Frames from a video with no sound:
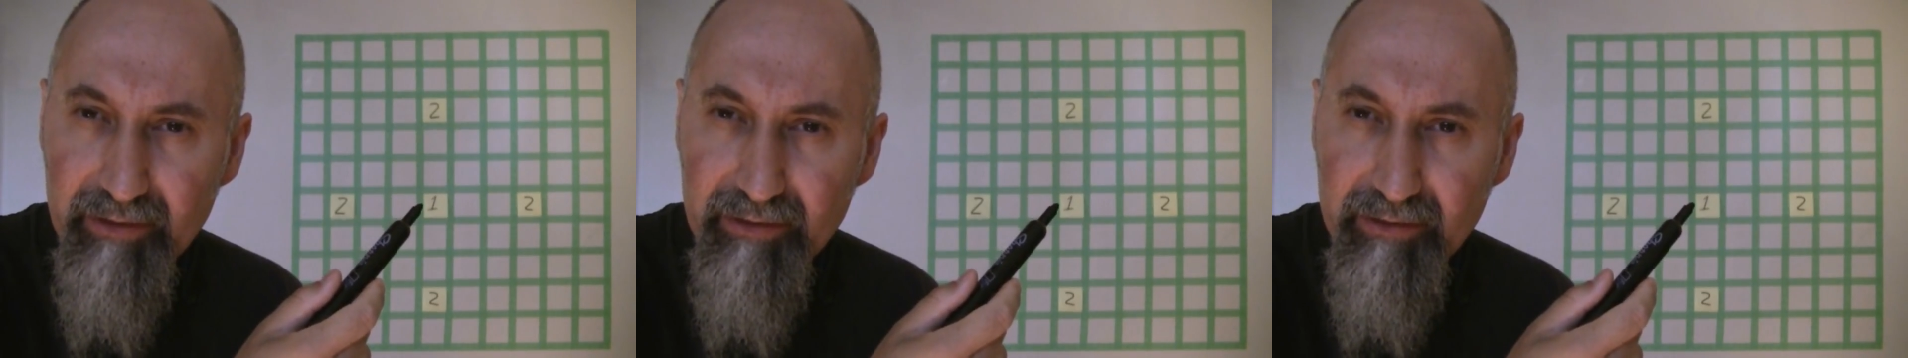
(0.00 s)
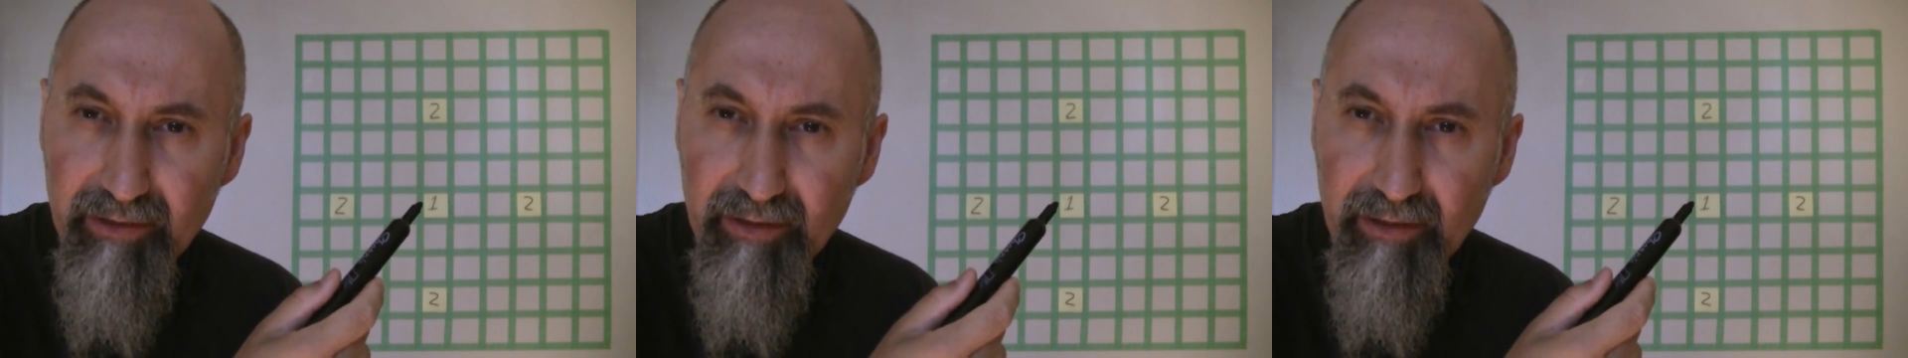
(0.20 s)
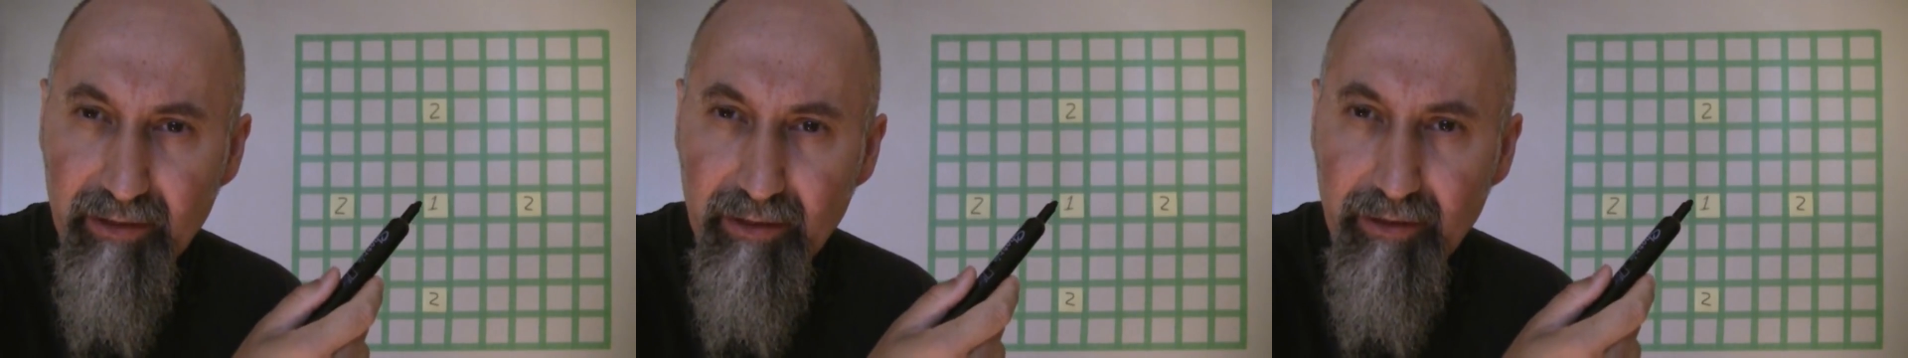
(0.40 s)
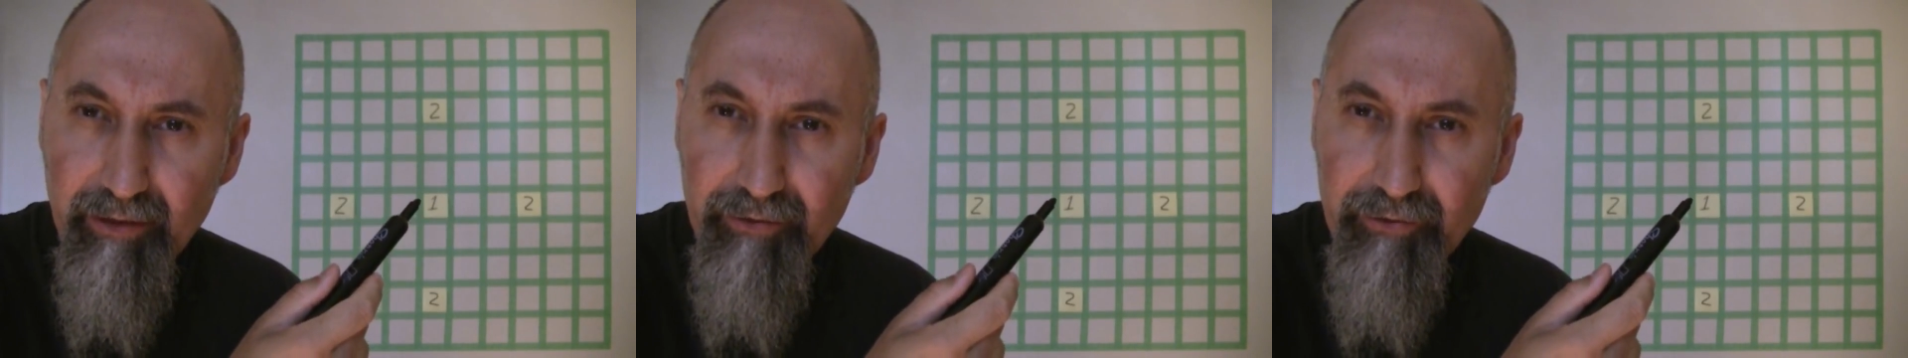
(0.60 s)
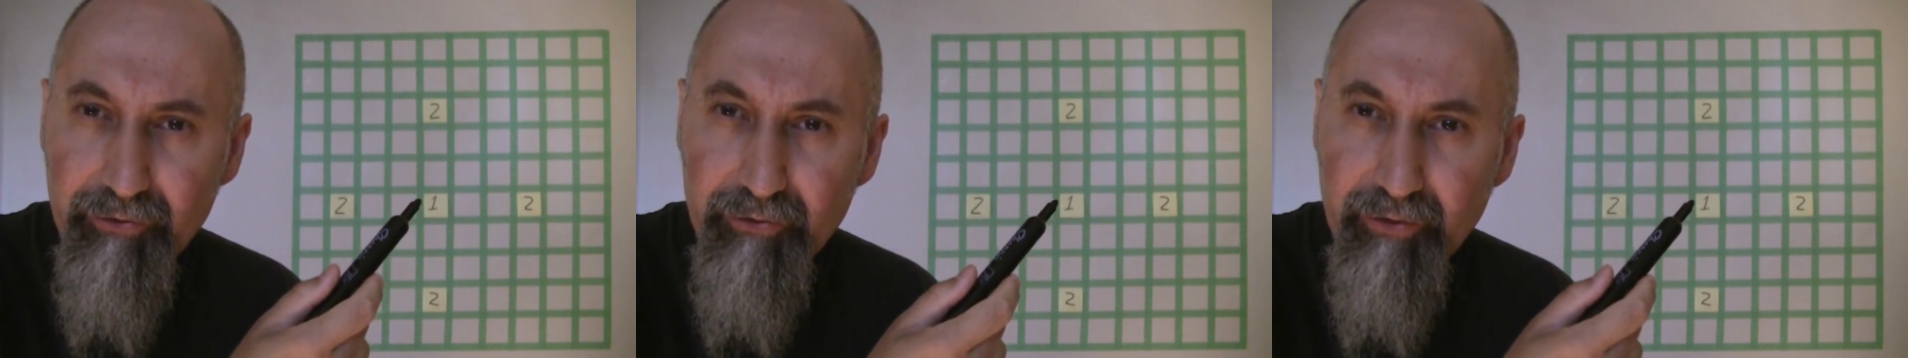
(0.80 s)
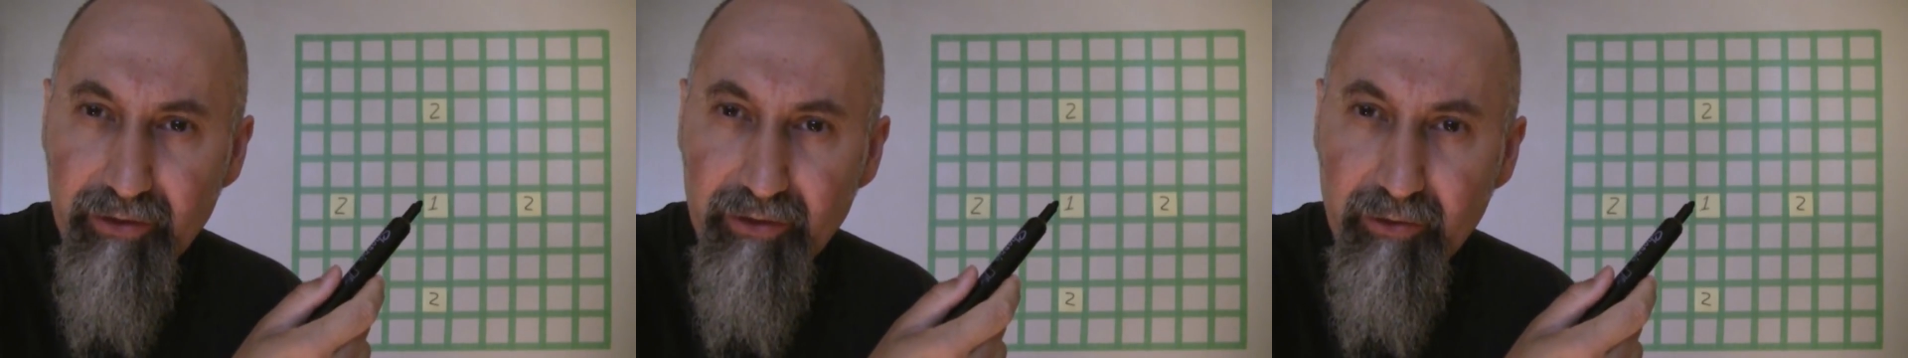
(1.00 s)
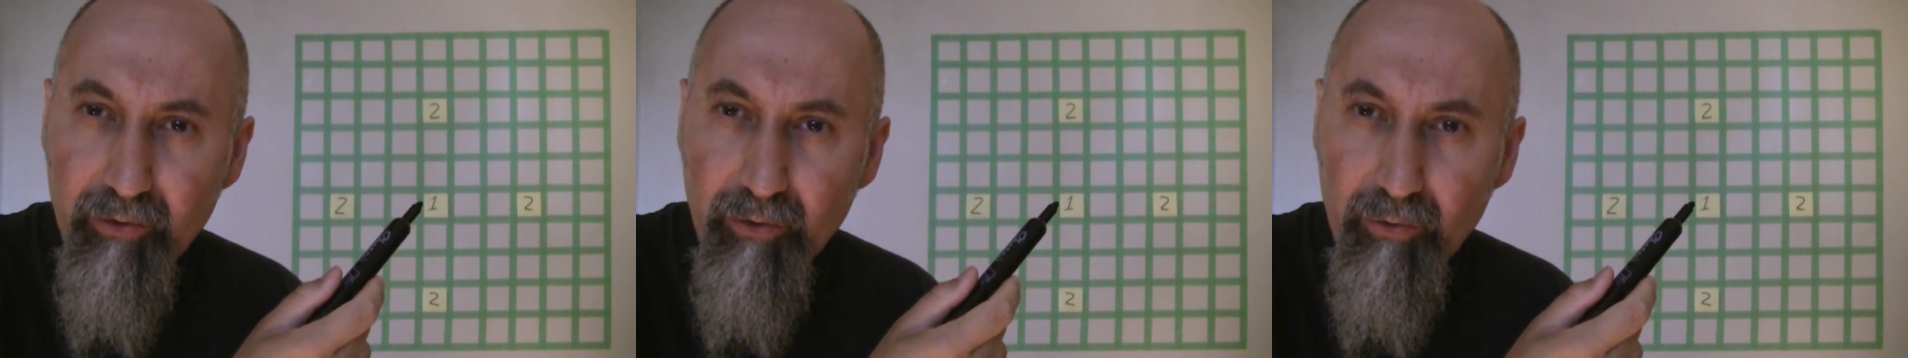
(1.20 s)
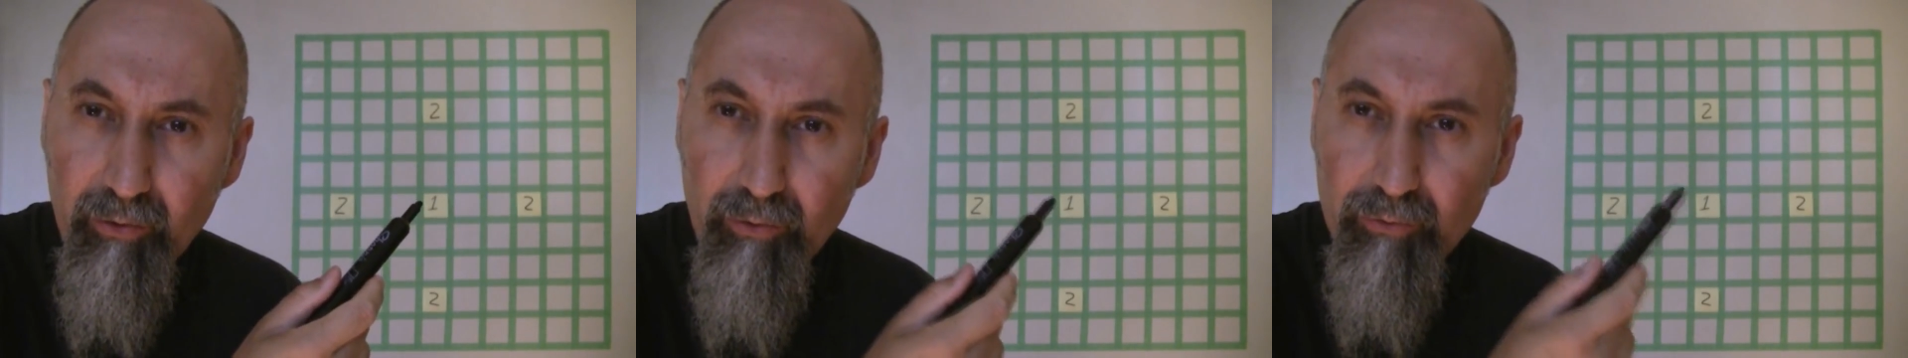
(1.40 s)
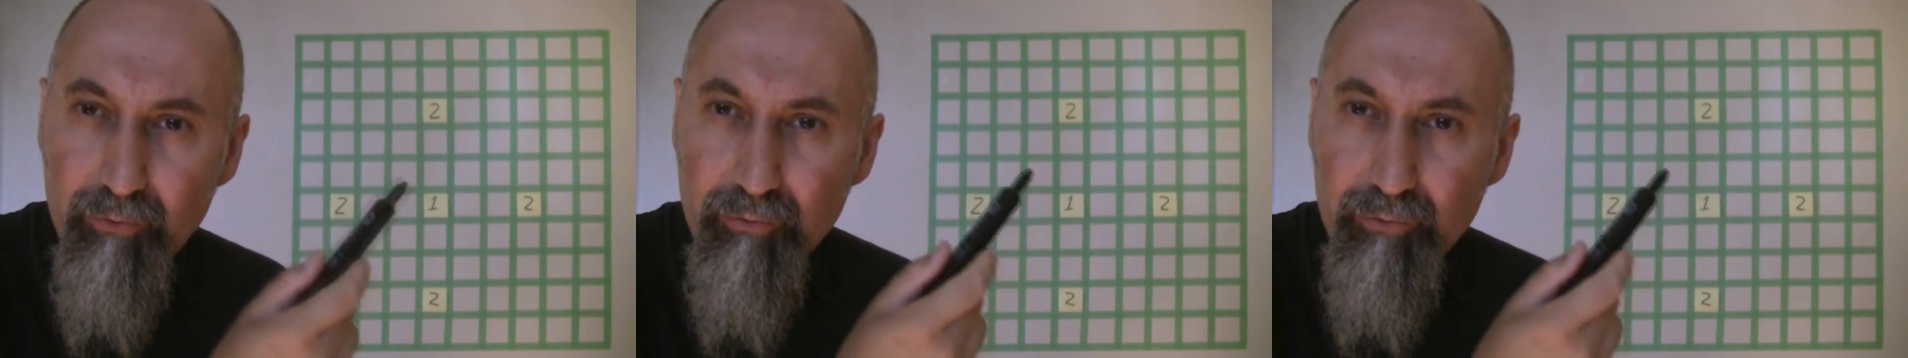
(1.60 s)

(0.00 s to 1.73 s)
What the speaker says: is you can go